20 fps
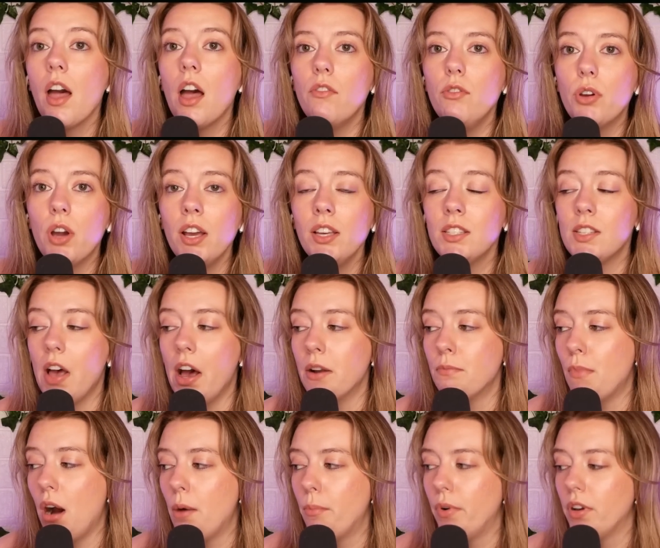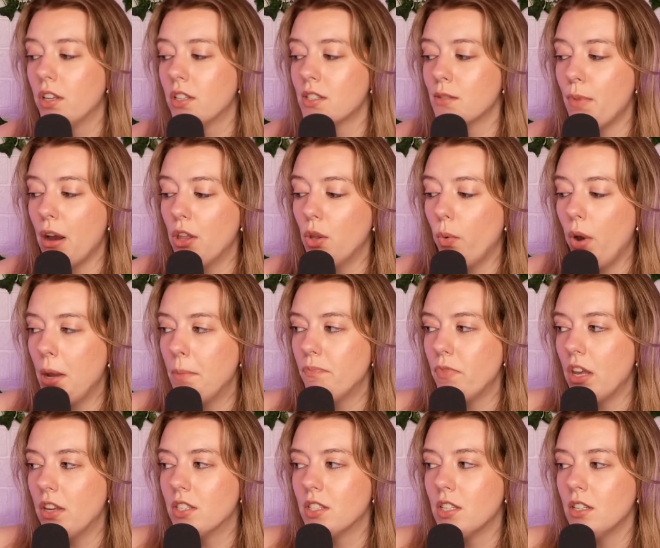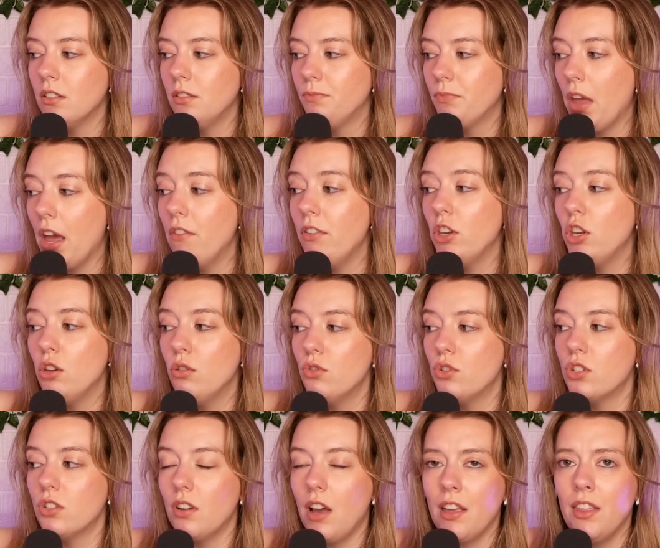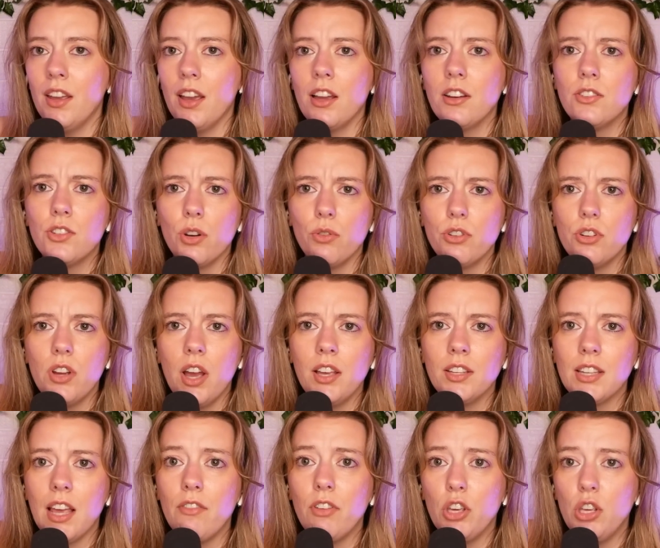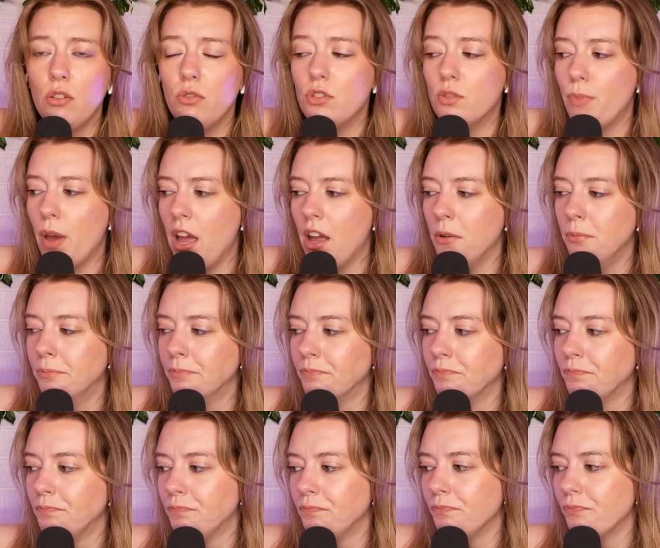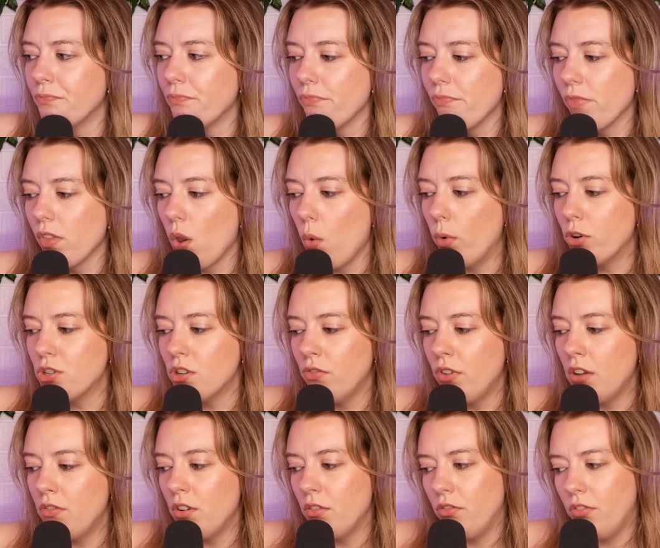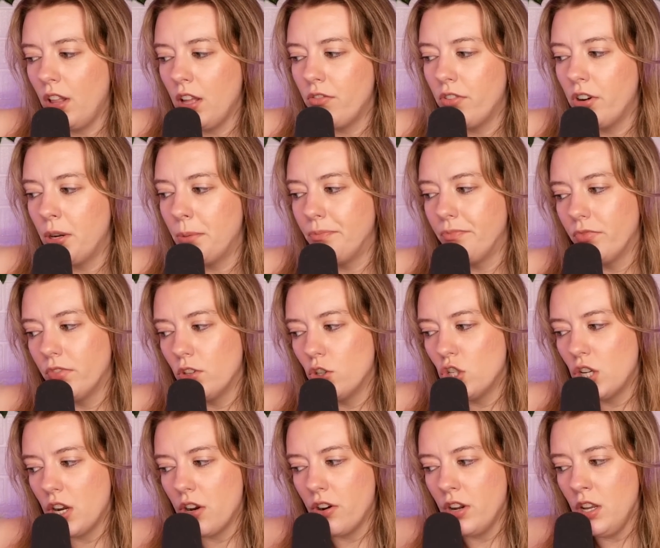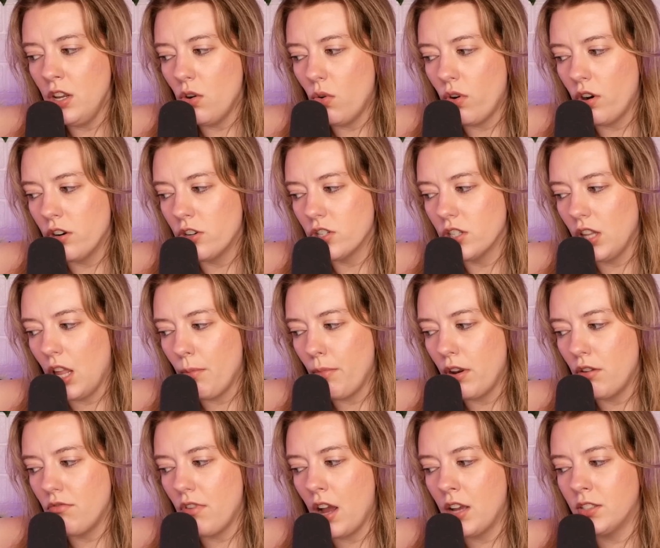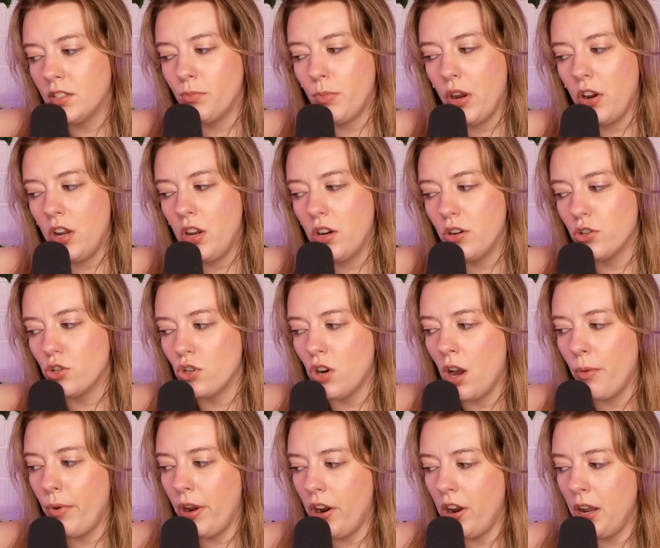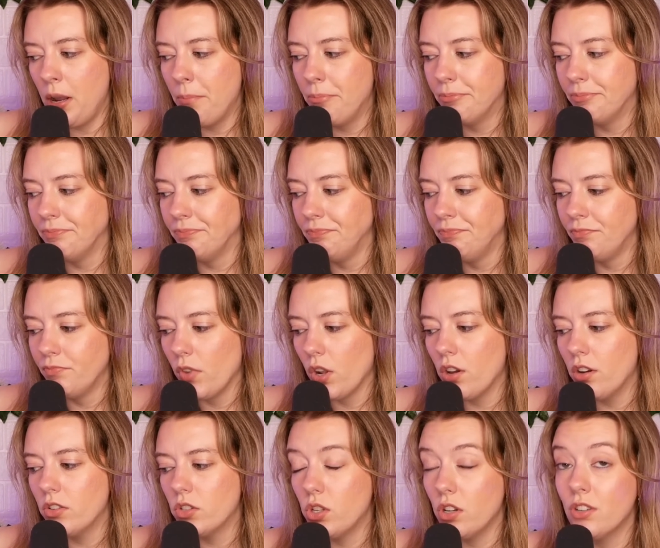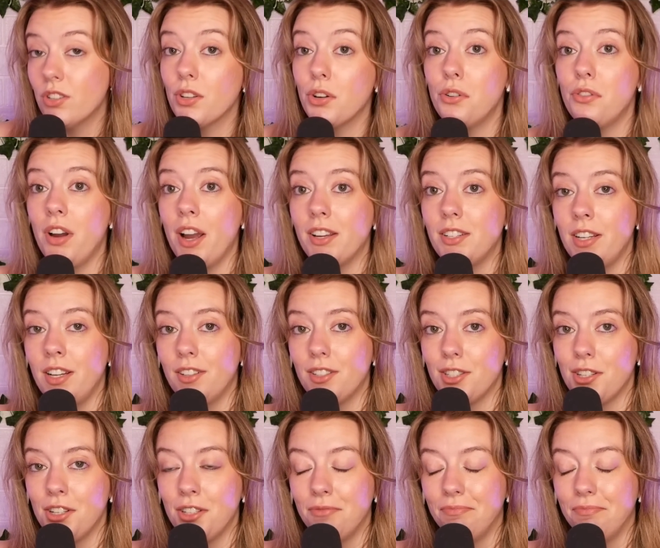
Have you guys had Mambas, by the way? I think I showed you guys. I have a huge bag. What's your favorite flavor? Cherry, orange, lemon, raspberry, or strawberry? Because there's a correct answer.